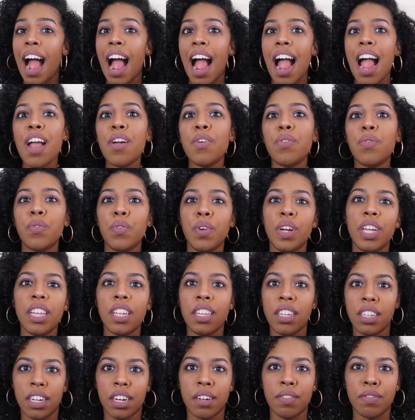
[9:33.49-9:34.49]
I
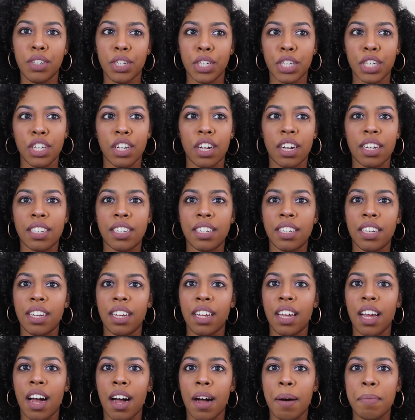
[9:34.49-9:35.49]
really love their
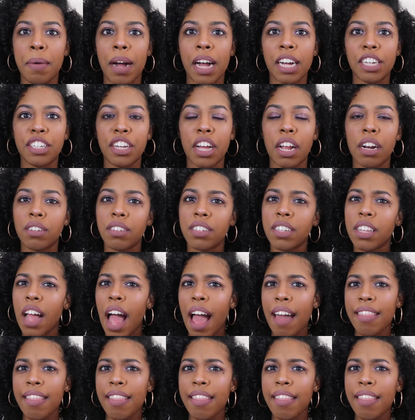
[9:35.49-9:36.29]
glossy eyeshadows.